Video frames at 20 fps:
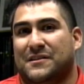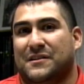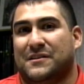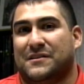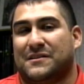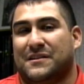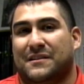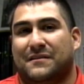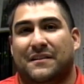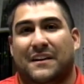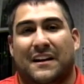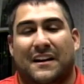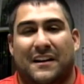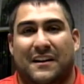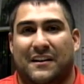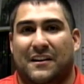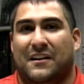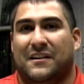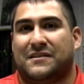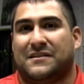Joseph,
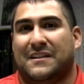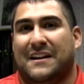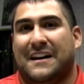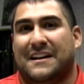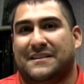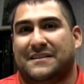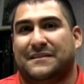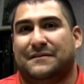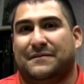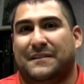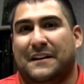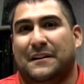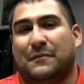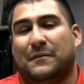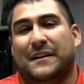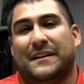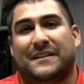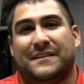he also has to find a way